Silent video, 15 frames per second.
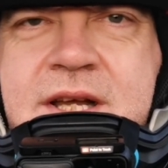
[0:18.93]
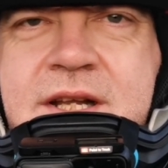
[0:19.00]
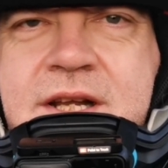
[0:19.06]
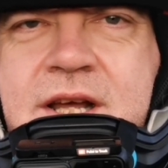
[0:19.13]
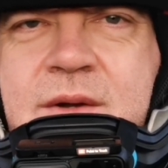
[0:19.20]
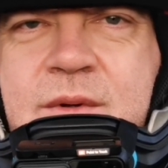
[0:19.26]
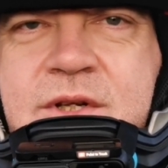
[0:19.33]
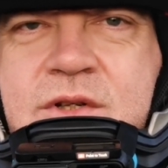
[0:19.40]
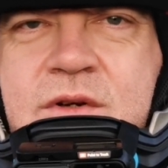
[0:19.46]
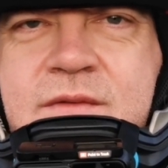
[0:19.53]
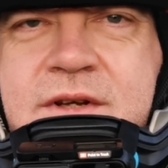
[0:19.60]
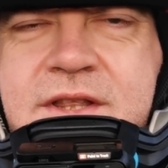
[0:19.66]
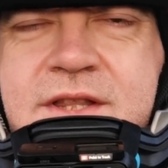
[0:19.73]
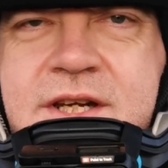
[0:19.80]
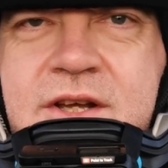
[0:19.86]
Now it's
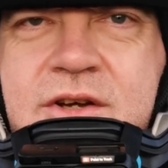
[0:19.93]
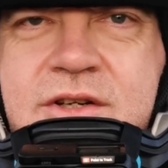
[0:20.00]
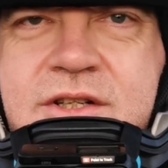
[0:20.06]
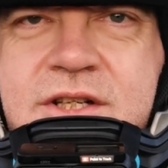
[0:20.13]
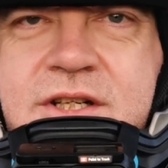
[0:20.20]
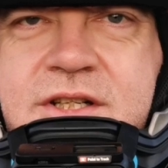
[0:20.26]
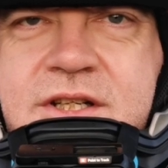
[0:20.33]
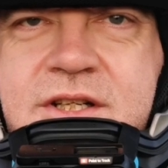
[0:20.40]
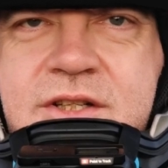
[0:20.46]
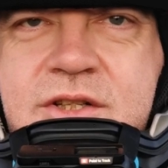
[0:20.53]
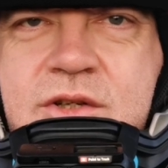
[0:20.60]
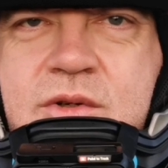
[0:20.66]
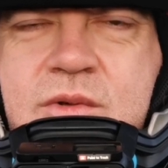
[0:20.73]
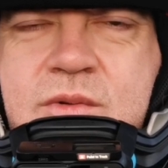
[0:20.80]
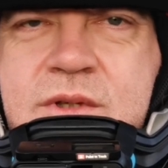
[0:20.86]
over 300
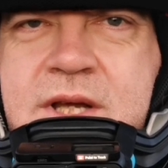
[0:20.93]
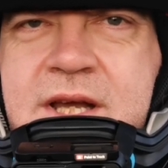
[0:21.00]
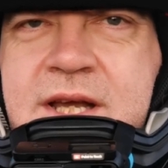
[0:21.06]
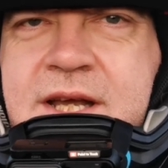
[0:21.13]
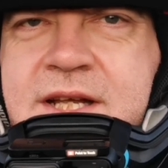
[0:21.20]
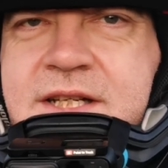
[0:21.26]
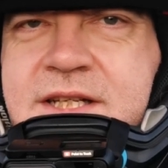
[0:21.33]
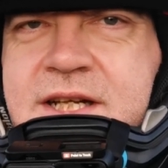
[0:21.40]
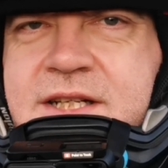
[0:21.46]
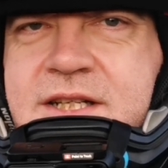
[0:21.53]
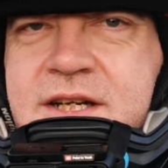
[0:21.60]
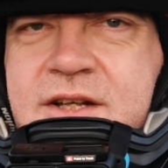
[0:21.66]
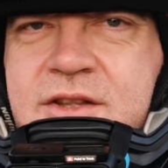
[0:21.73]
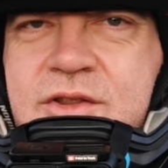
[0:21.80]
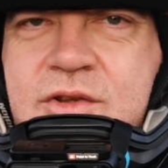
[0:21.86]
years old, it sits
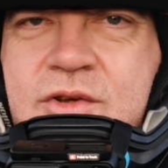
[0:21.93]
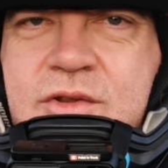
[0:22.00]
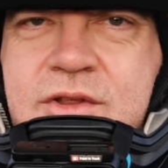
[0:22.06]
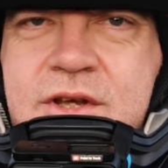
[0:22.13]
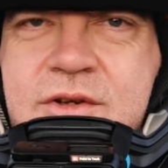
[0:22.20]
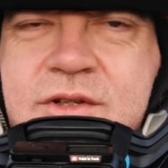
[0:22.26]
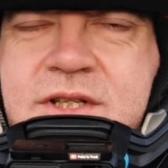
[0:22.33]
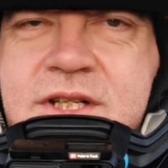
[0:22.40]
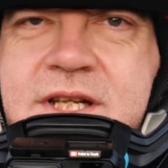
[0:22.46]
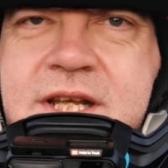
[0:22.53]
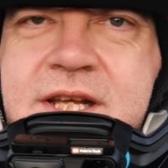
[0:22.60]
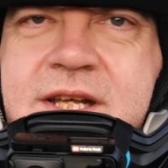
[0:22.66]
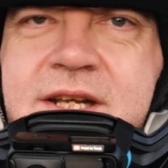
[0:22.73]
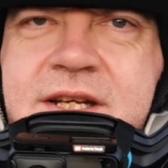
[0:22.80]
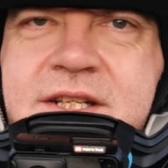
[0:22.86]
in a 2,000
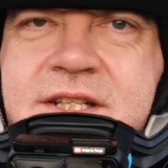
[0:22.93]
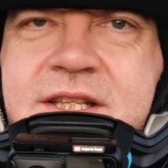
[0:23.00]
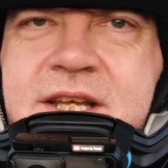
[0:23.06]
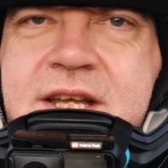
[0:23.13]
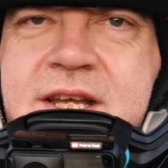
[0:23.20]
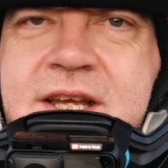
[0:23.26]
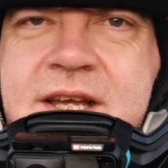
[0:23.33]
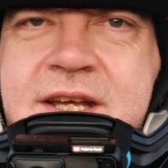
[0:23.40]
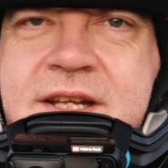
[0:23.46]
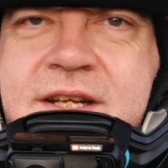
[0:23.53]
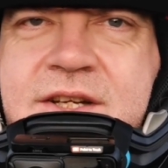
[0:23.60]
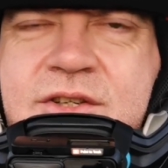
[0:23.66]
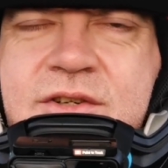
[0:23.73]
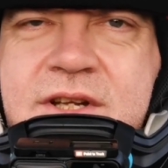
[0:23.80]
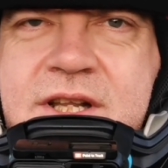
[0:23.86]
acre estate and
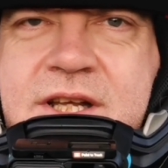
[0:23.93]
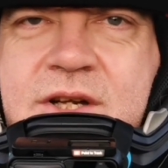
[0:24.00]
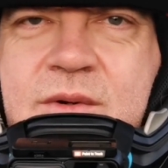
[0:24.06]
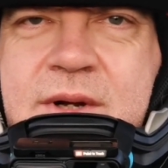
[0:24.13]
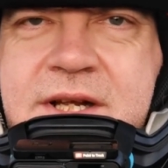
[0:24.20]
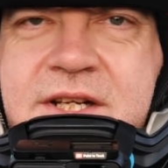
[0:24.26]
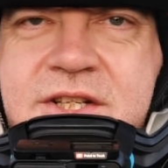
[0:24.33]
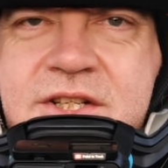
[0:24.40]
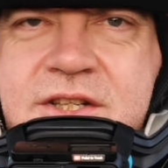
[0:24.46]
it's really quite